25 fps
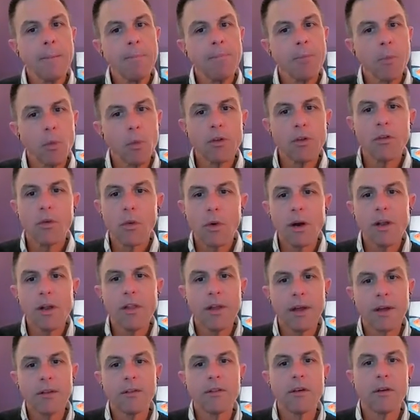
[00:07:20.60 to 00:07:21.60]
What sort of
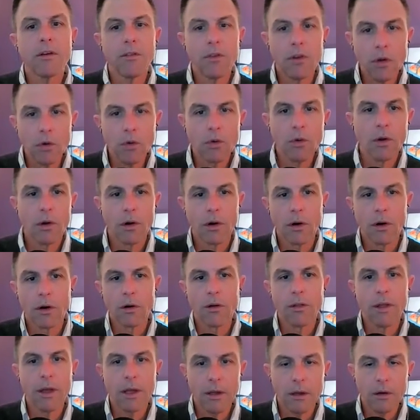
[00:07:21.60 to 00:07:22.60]
things have you
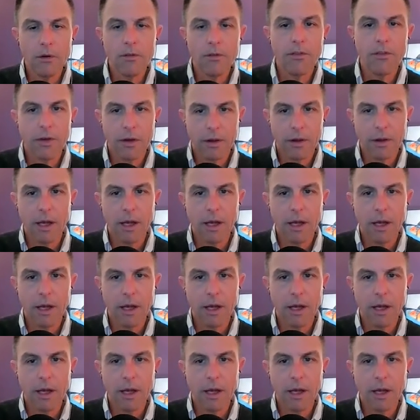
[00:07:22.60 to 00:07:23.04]
learned that you feel